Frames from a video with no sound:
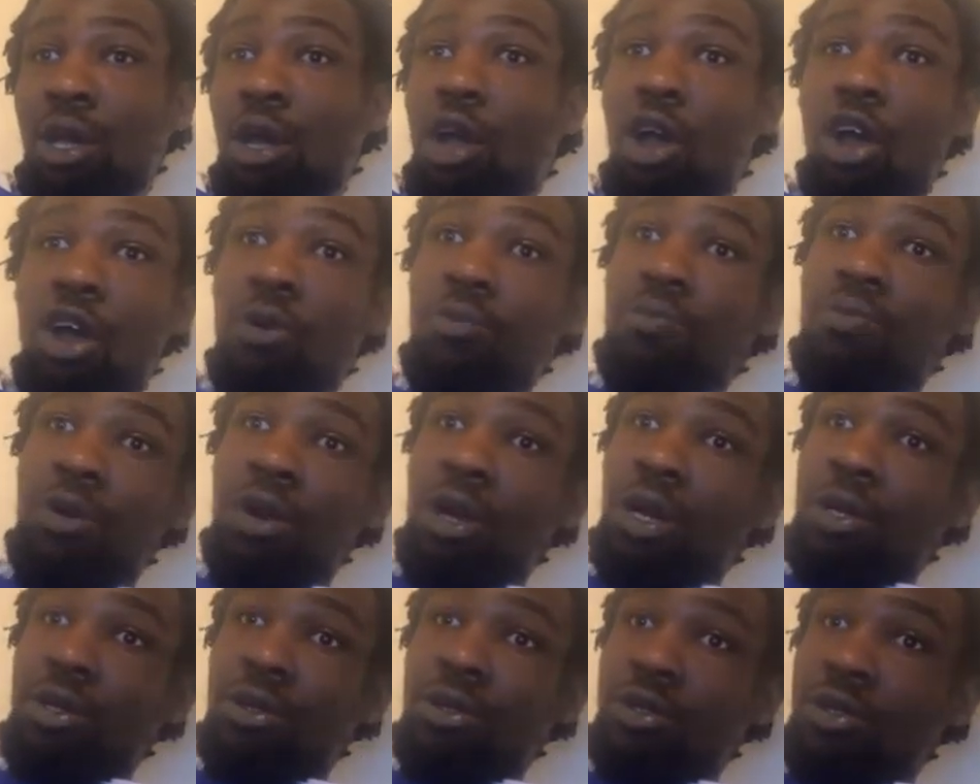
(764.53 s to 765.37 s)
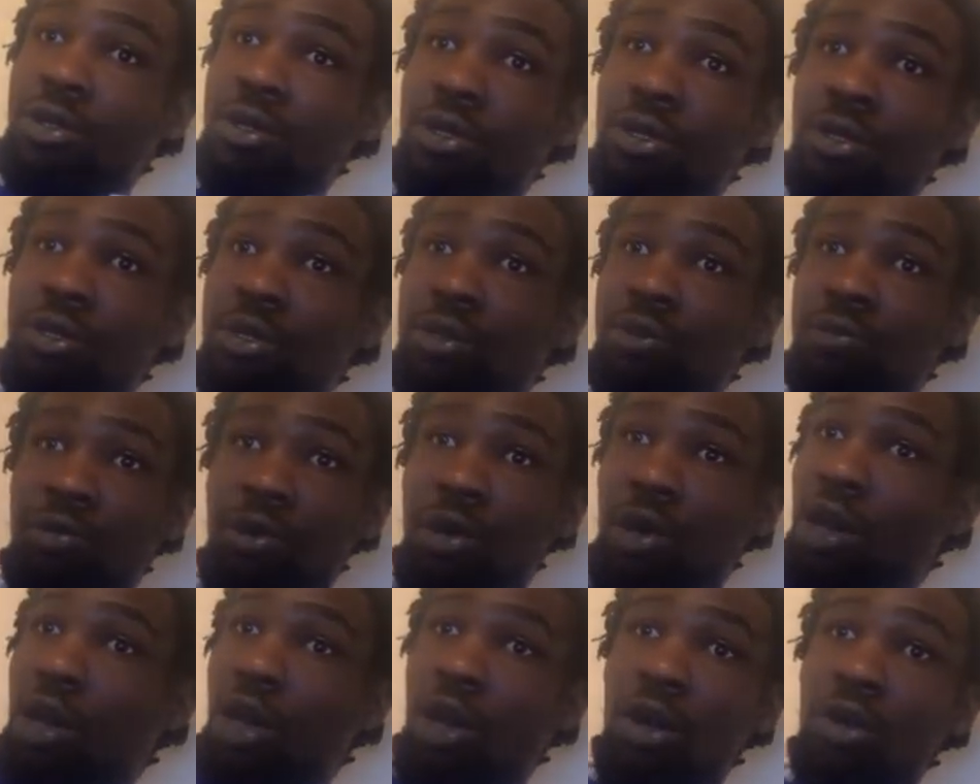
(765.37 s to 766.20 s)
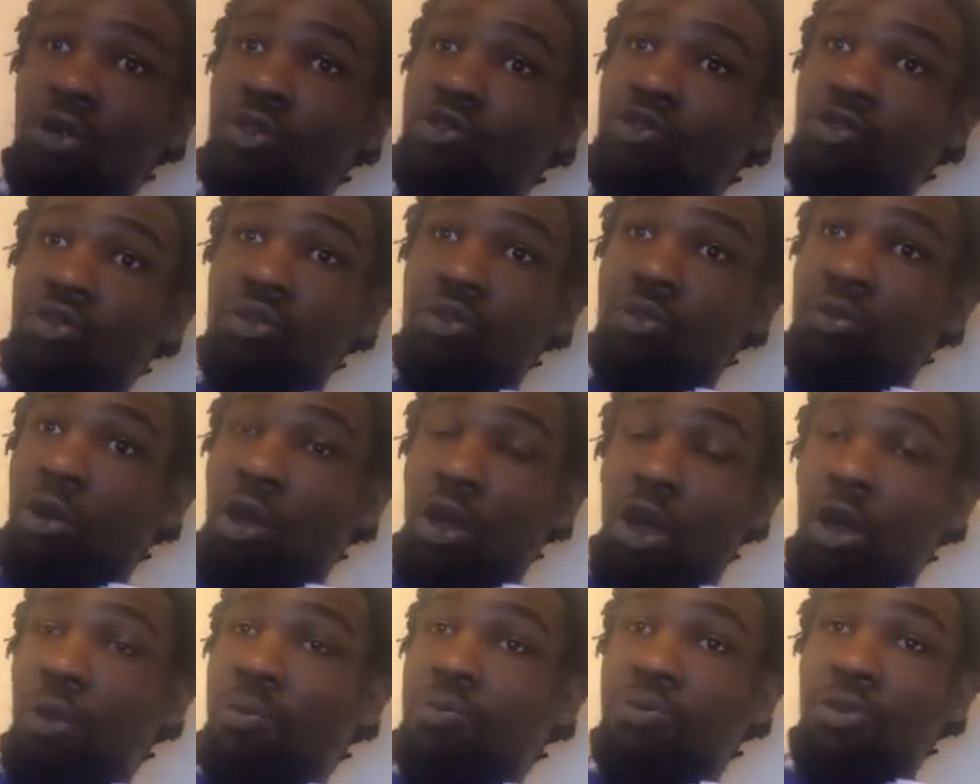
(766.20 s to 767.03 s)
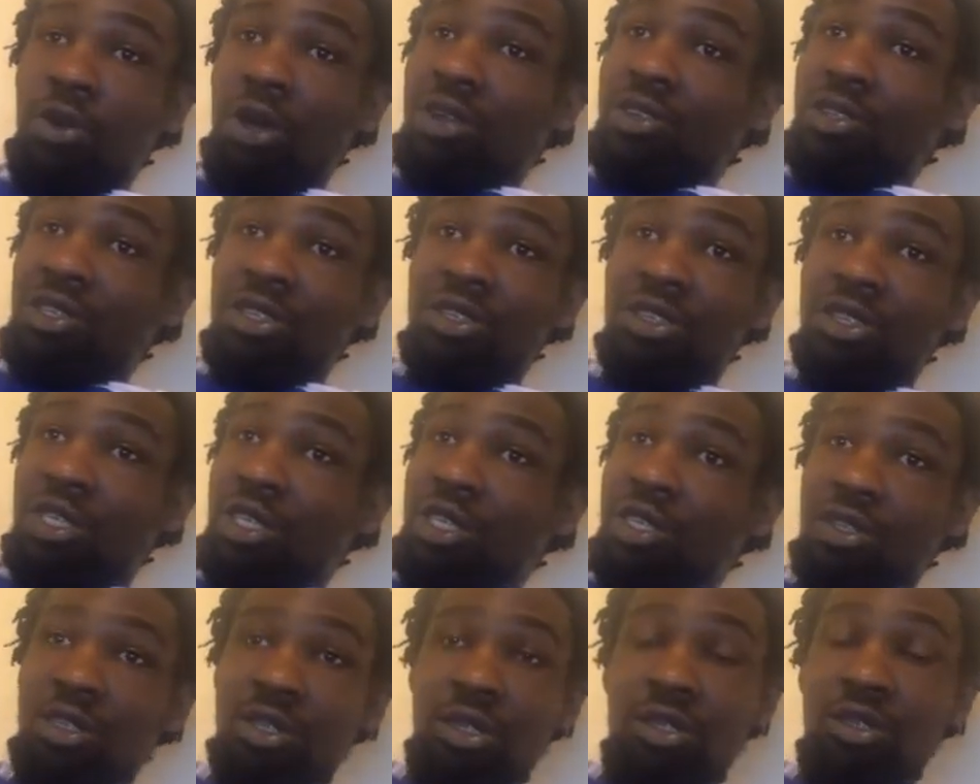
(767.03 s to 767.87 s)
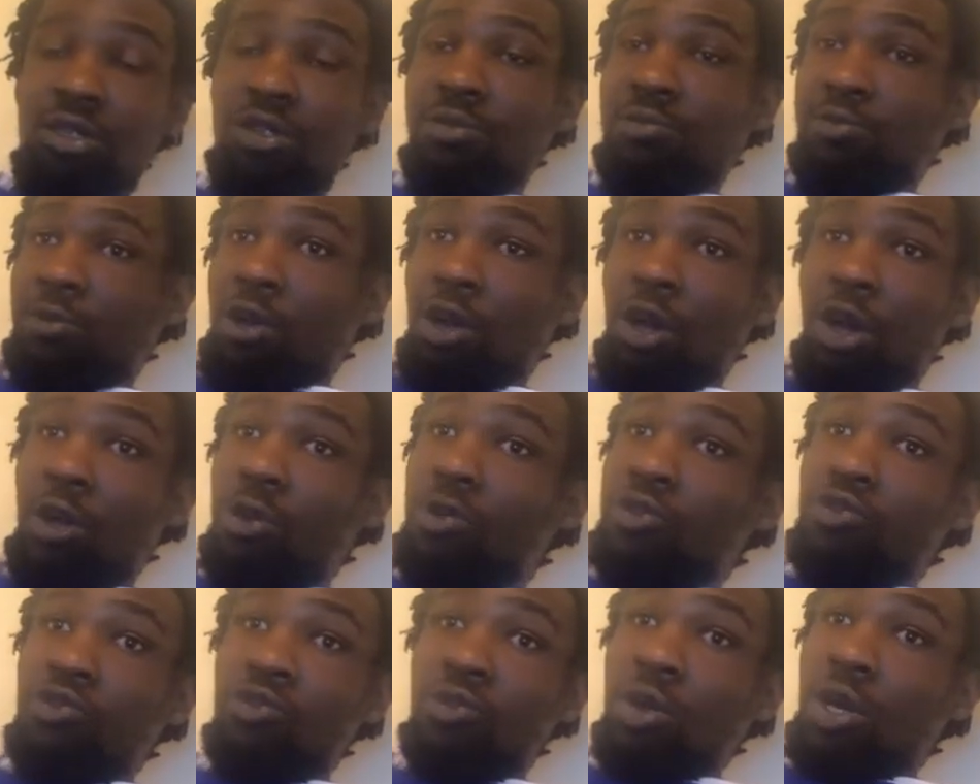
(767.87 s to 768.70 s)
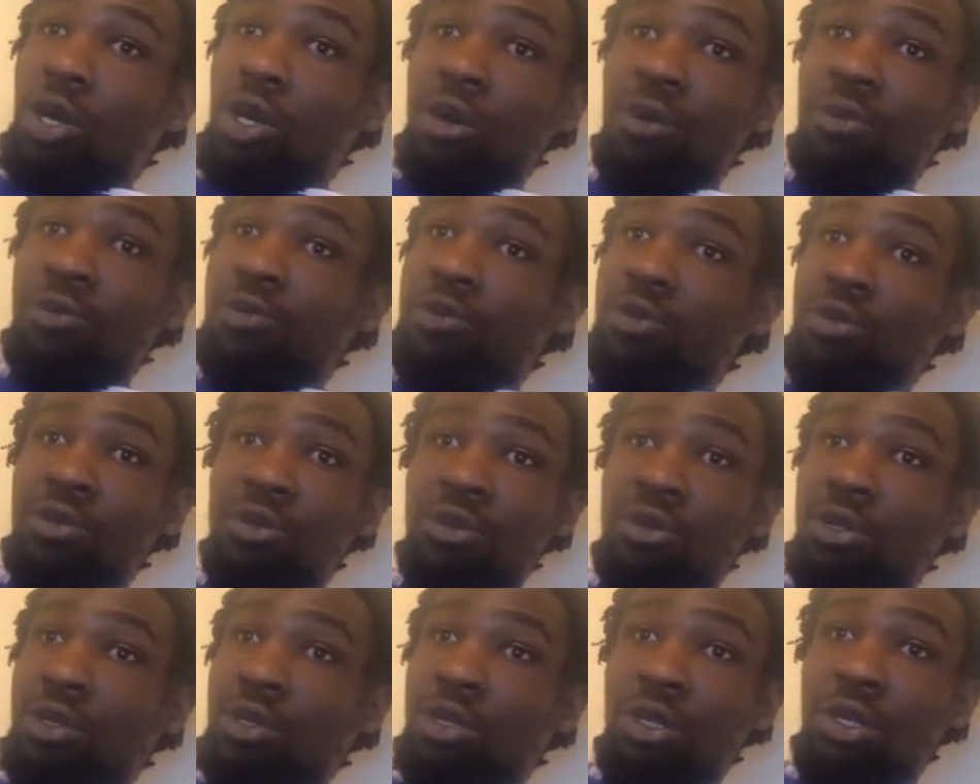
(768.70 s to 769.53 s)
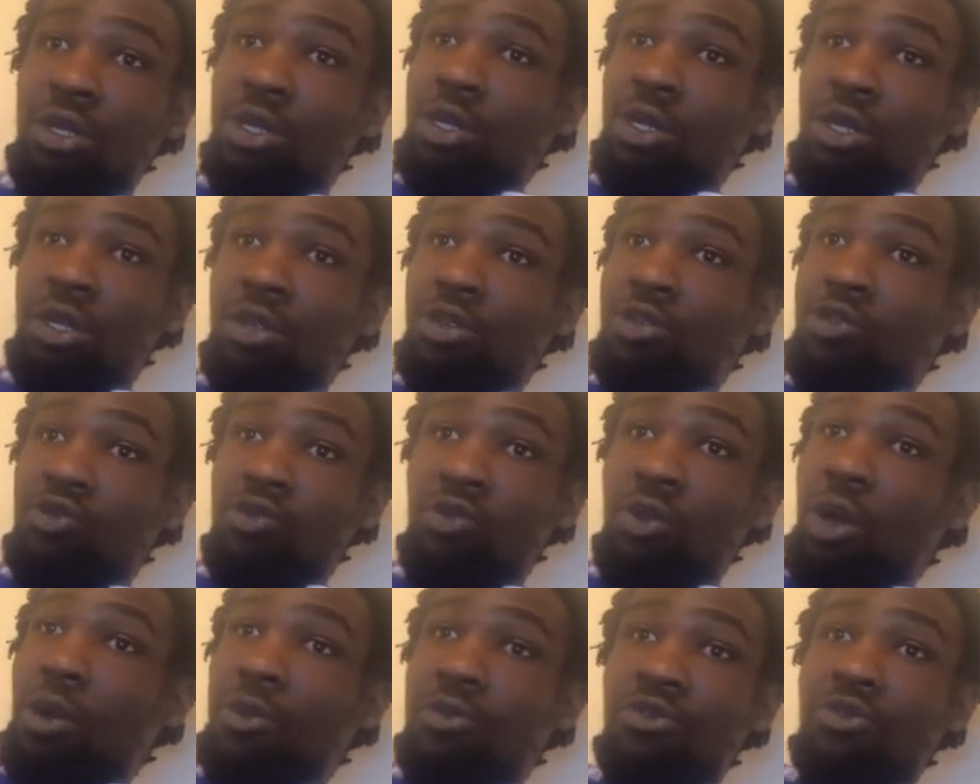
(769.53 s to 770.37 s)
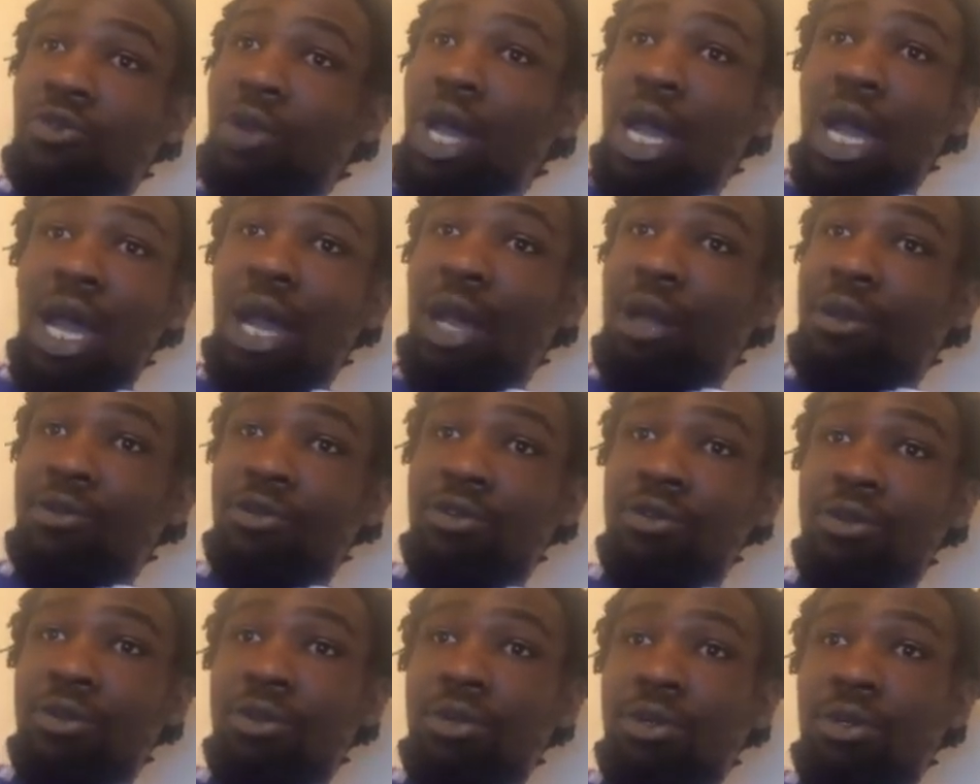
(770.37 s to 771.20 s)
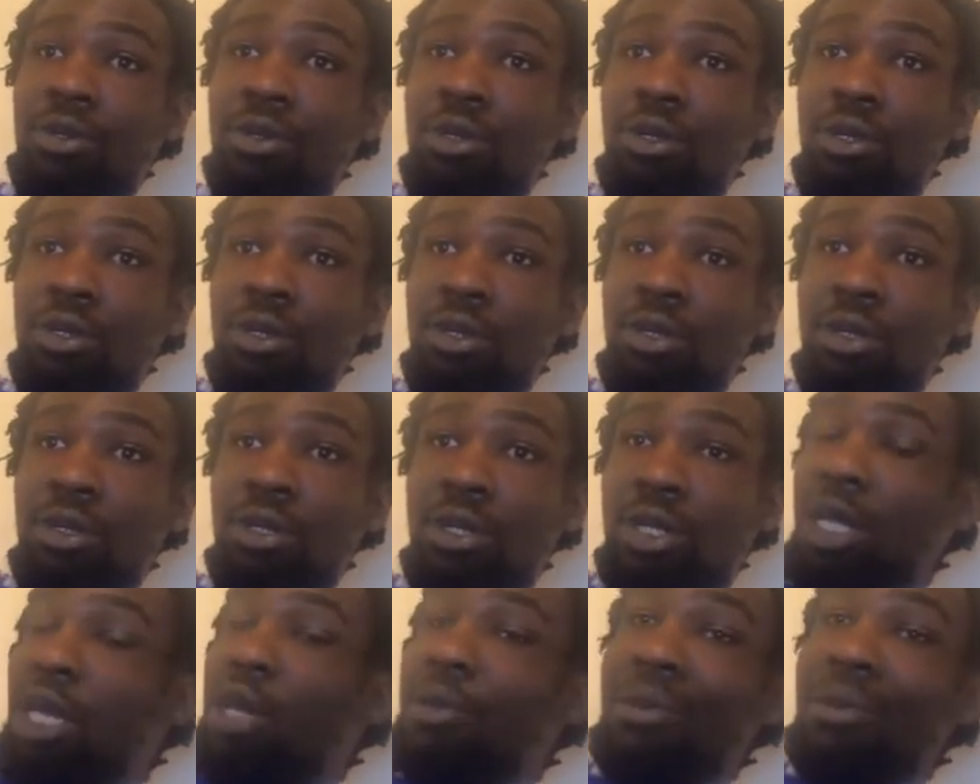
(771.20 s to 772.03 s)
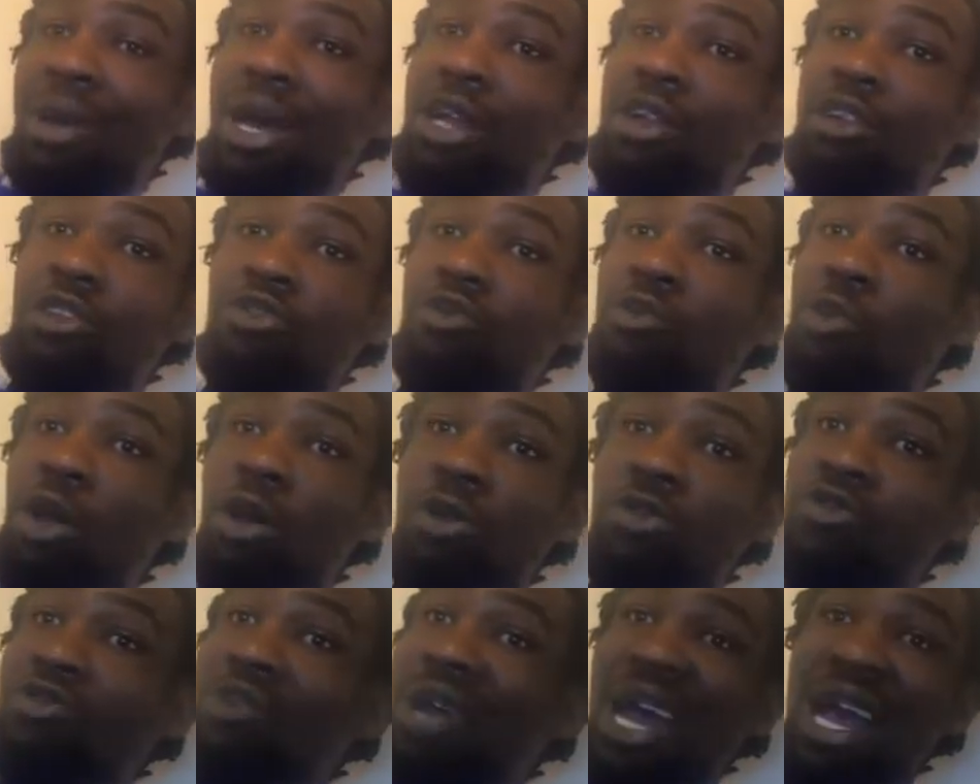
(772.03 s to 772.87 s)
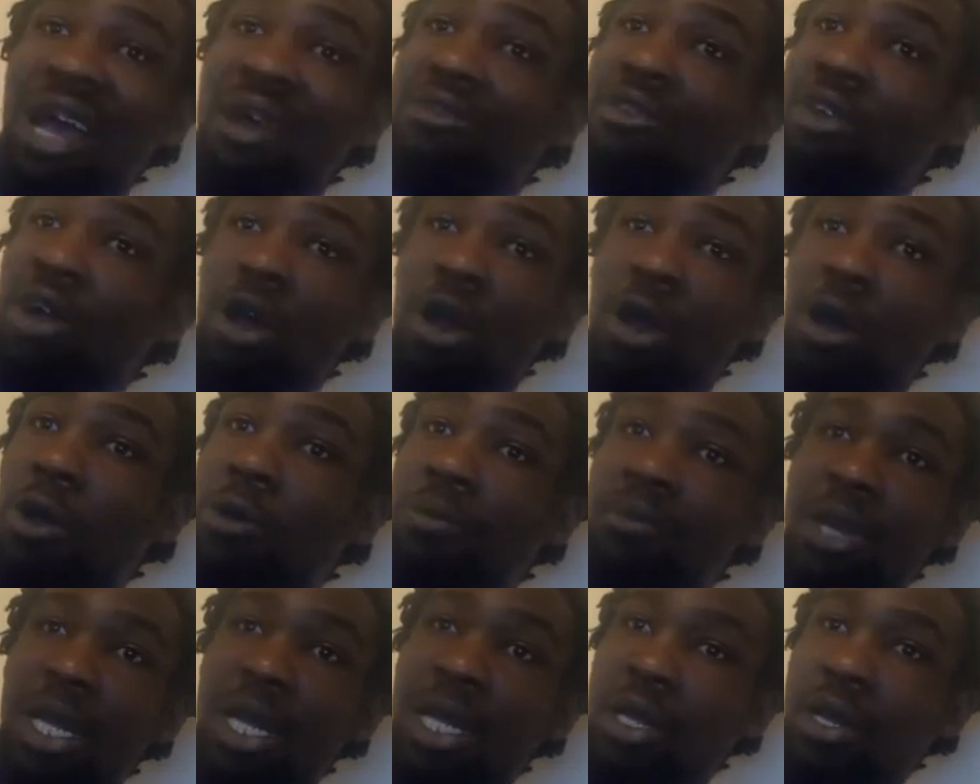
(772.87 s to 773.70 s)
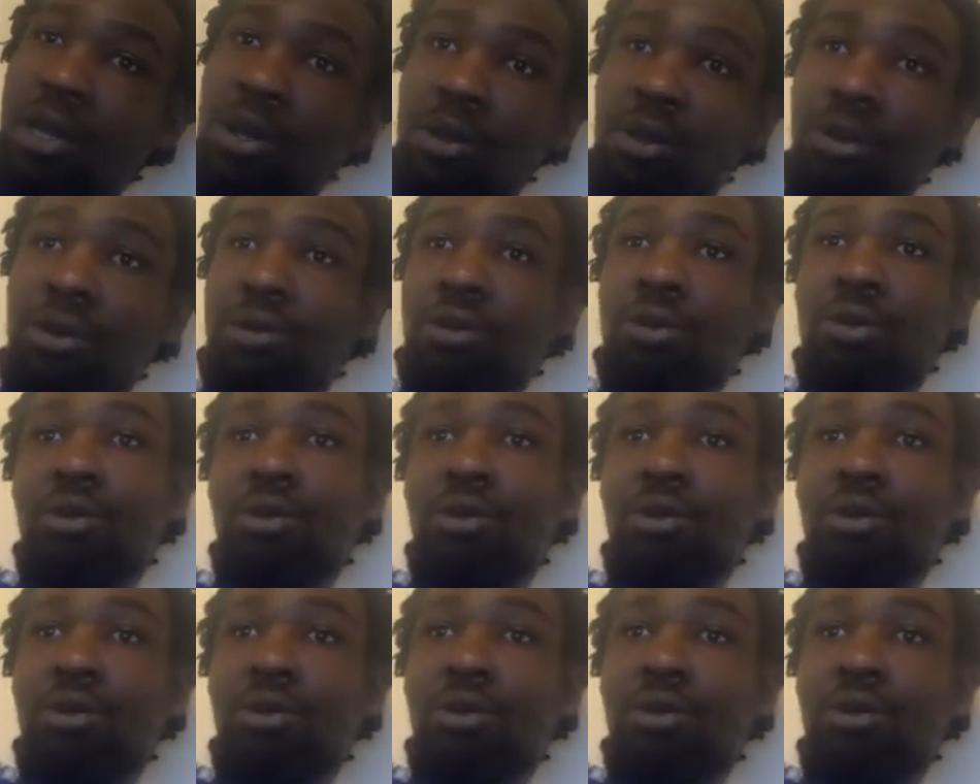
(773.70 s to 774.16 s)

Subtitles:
All brothers. But all brothers and sisters. All 12 tribes. Think about it, 12 tribes are all male.